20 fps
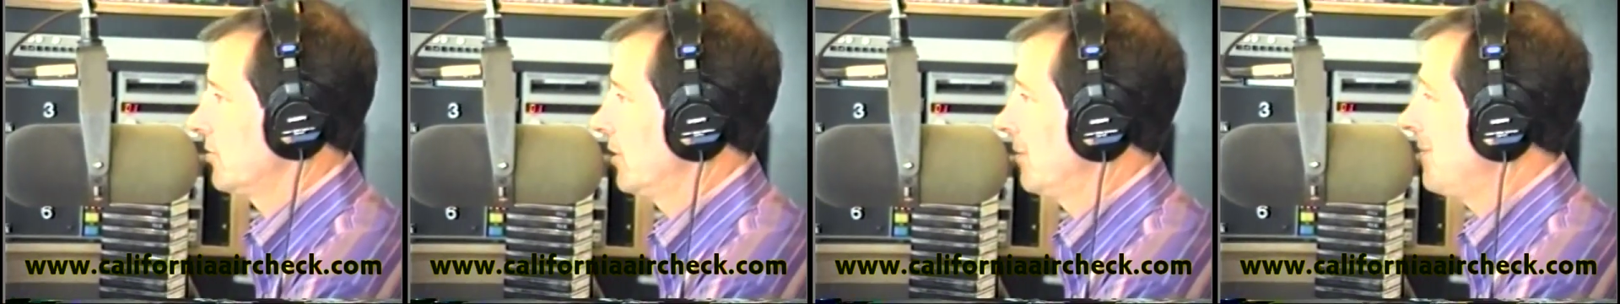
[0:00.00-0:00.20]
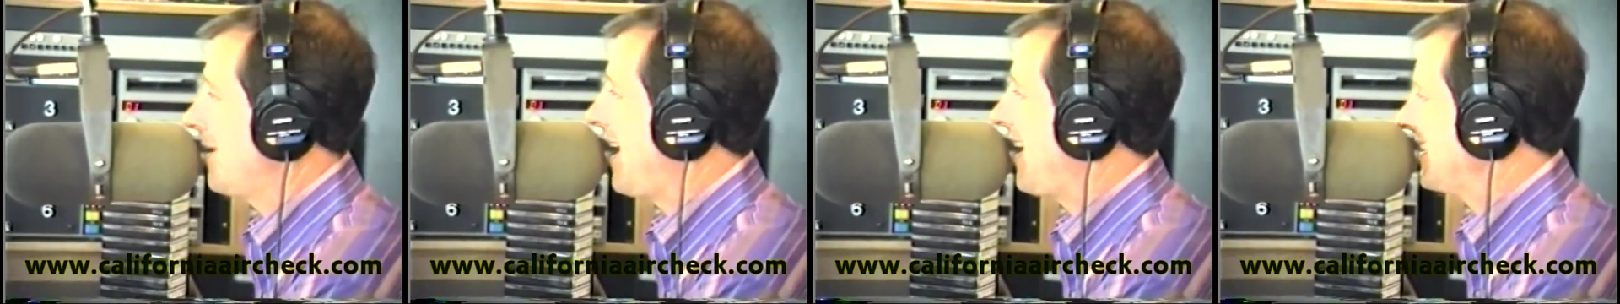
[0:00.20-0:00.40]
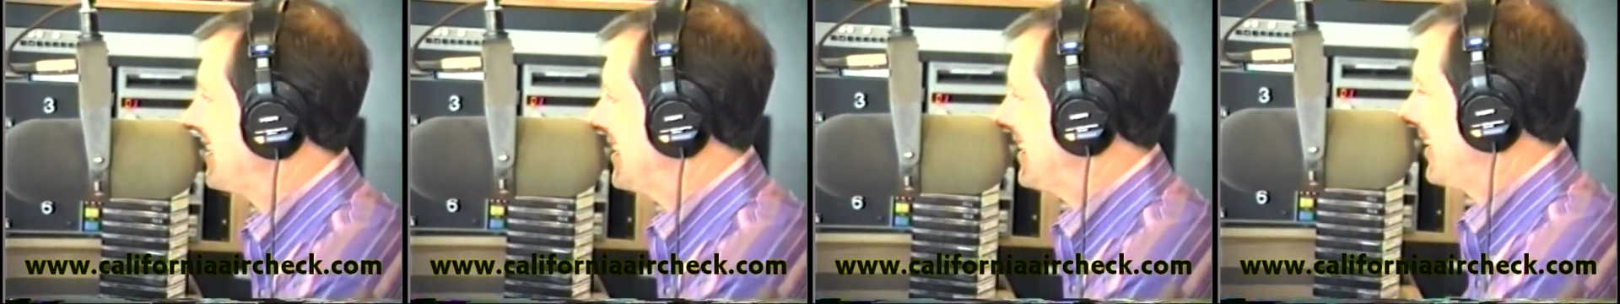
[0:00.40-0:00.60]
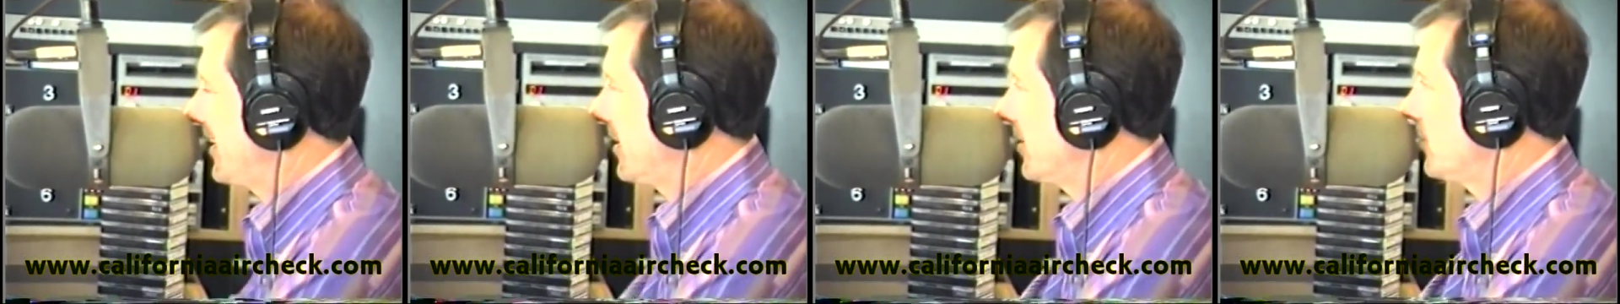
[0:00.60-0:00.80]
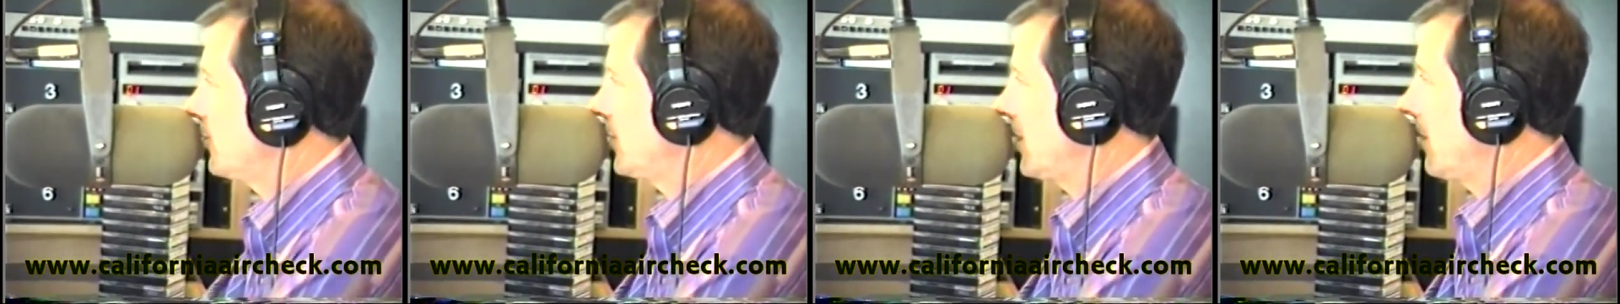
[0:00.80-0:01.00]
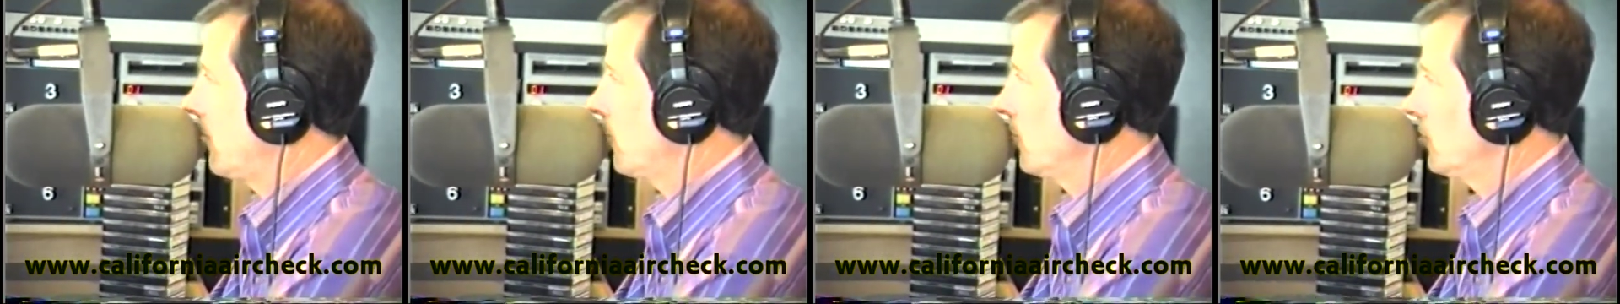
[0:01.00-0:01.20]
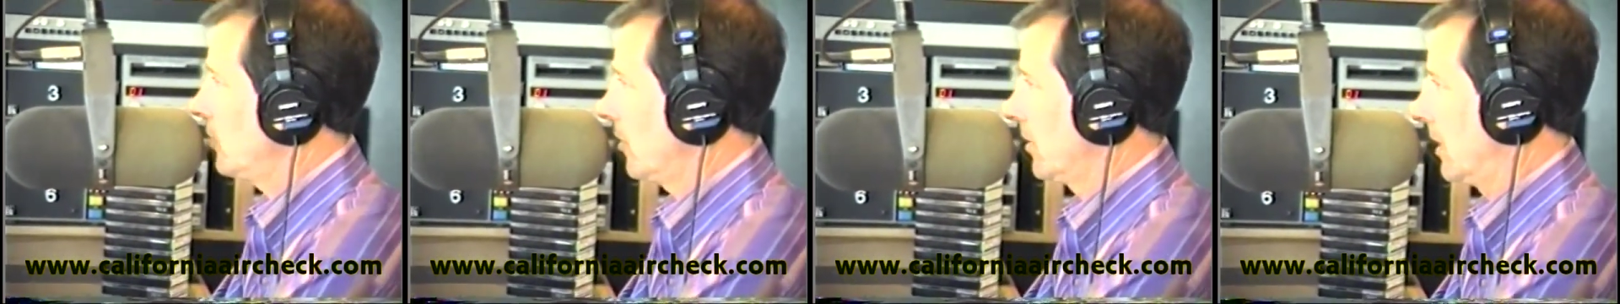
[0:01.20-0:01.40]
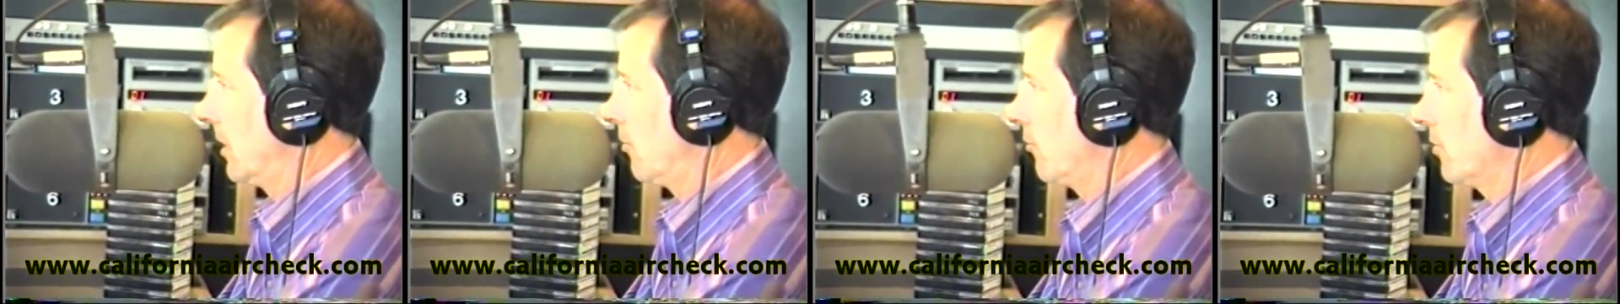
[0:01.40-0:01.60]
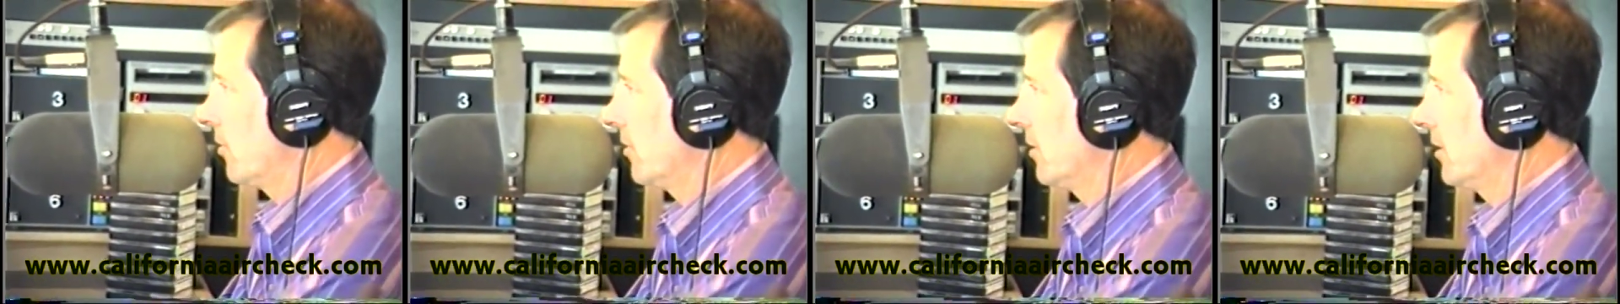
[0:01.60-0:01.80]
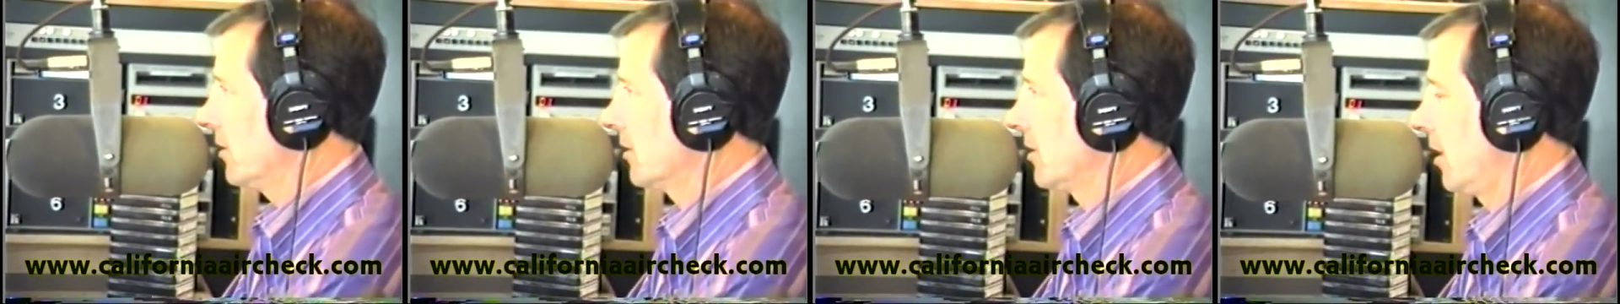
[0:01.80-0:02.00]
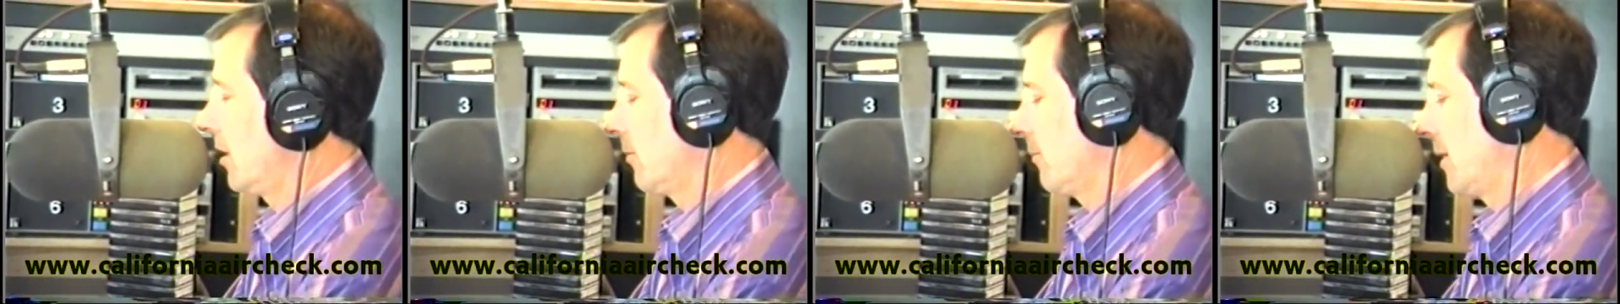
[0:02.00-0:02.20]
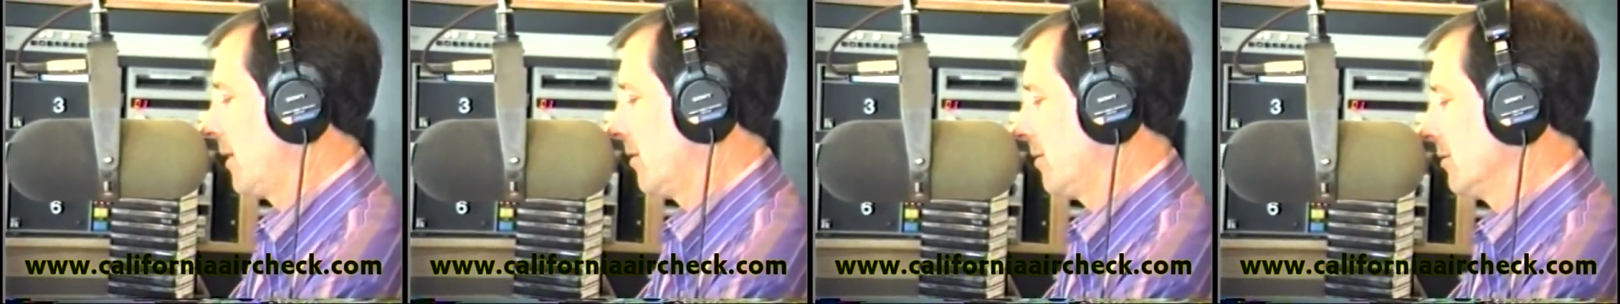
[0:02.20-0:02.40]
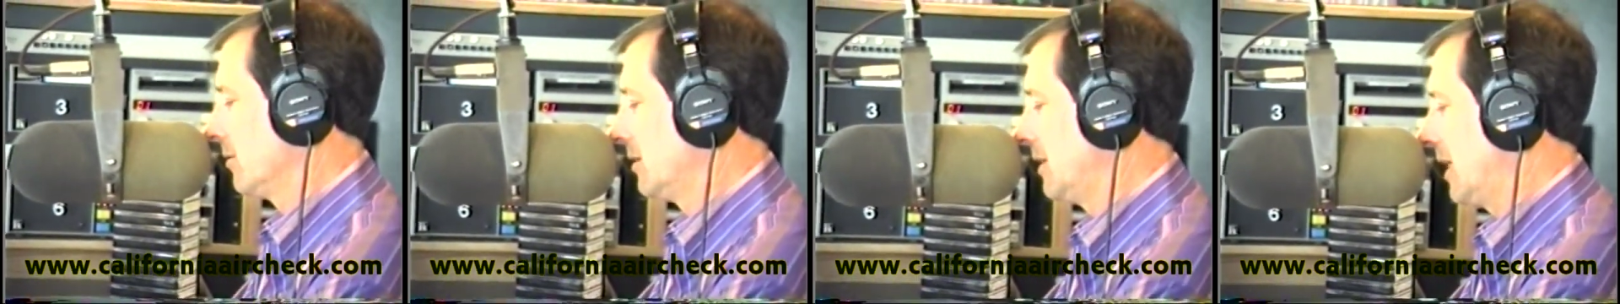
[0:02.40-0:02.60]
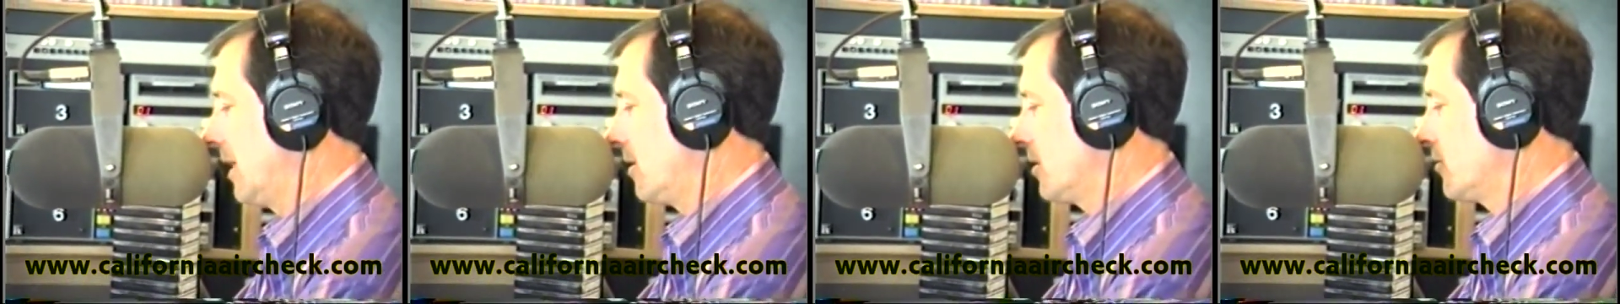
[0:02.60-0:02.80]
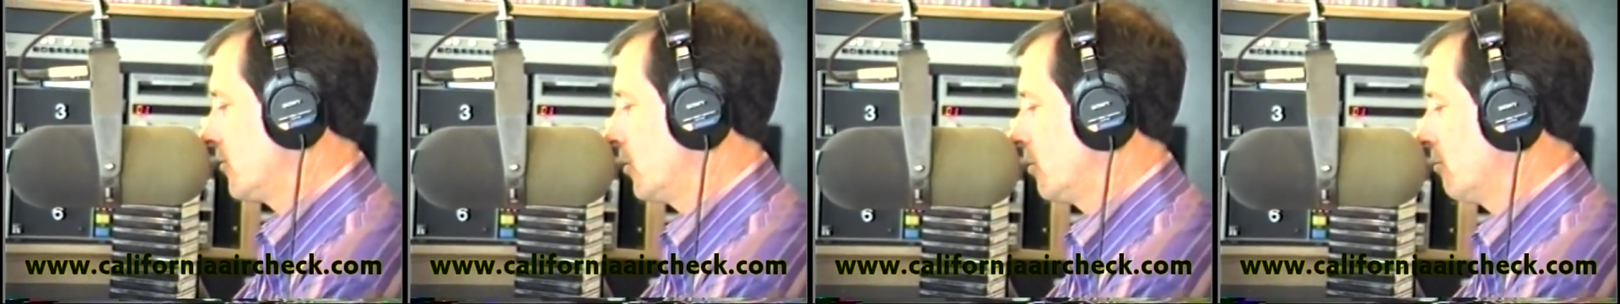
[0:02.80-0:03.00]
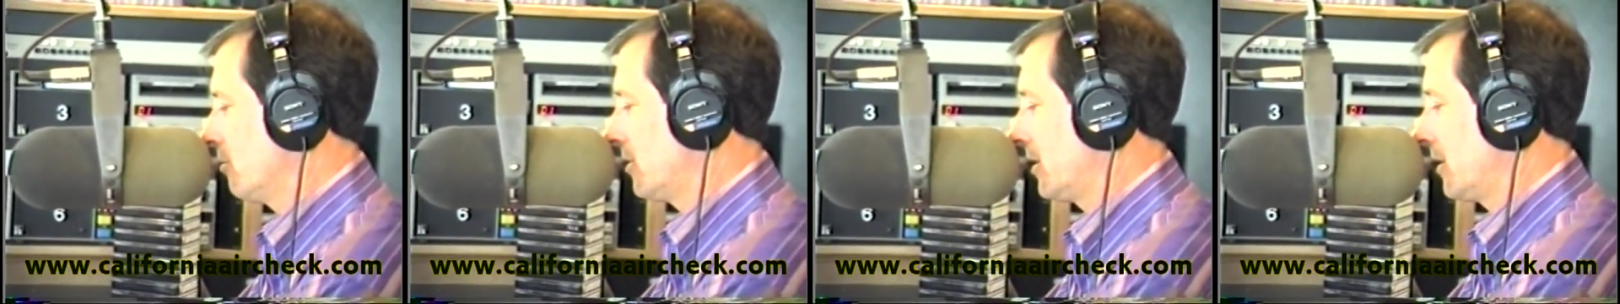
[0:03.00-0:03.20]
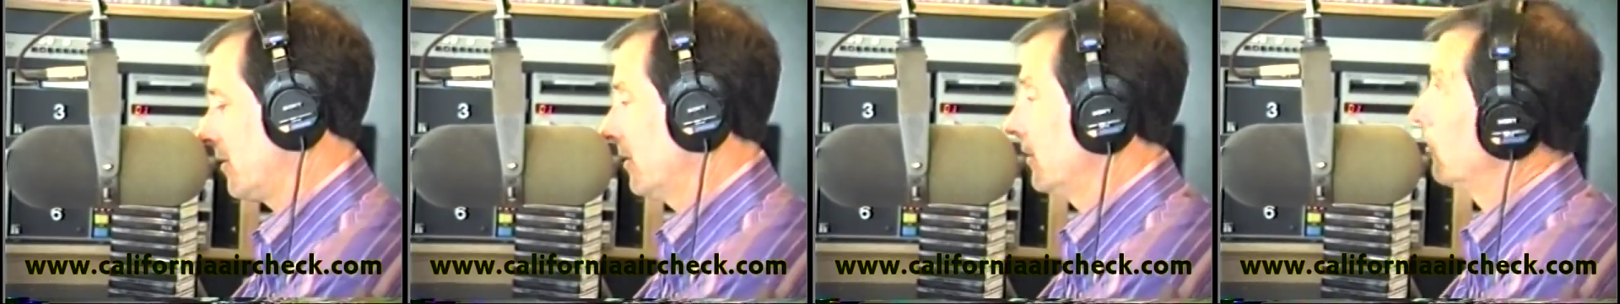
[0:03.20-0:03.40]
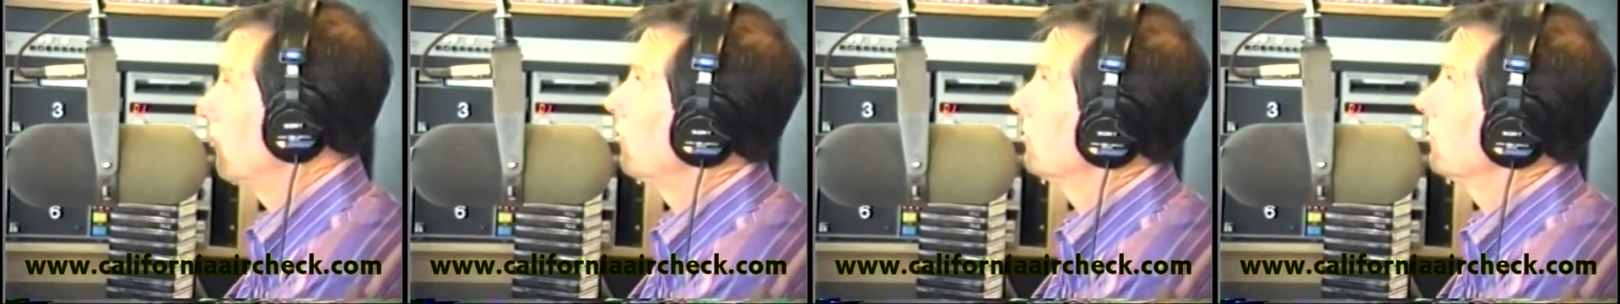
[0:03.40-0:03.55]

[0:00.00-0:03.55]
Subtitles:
No face is visible, so there are no lips to read.